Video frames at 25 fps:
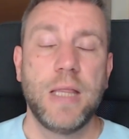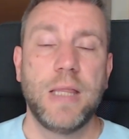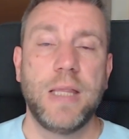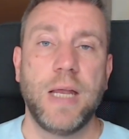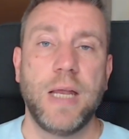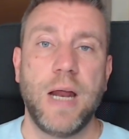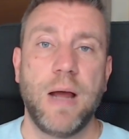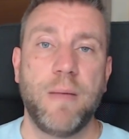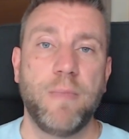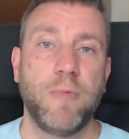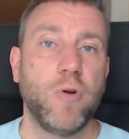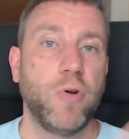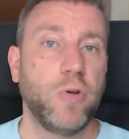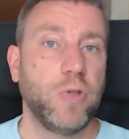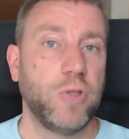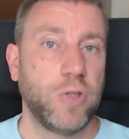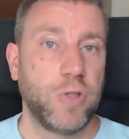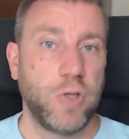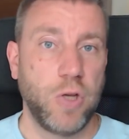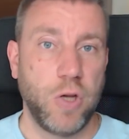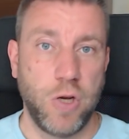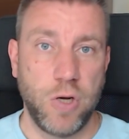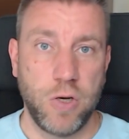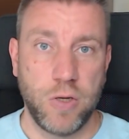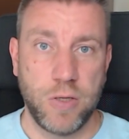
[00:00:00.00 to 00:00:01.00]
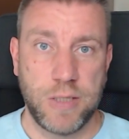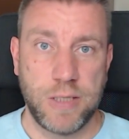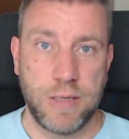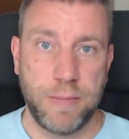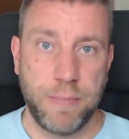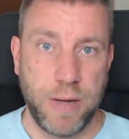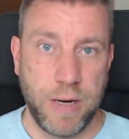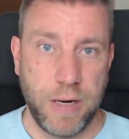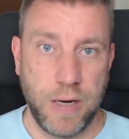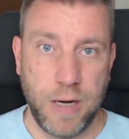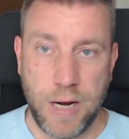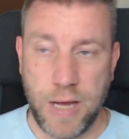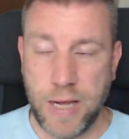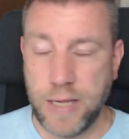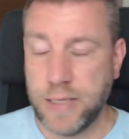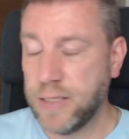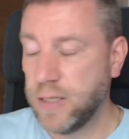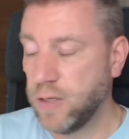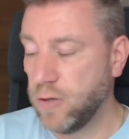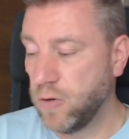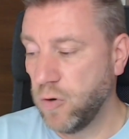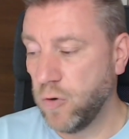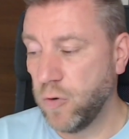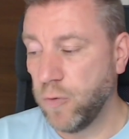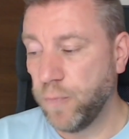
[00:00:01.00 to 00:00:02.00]
that I'm going to turn on some other
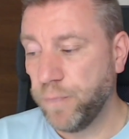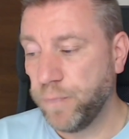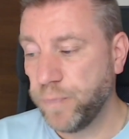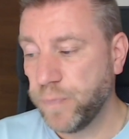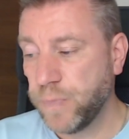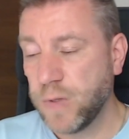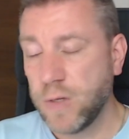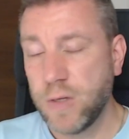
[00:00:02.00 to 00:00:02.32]
lights in the room.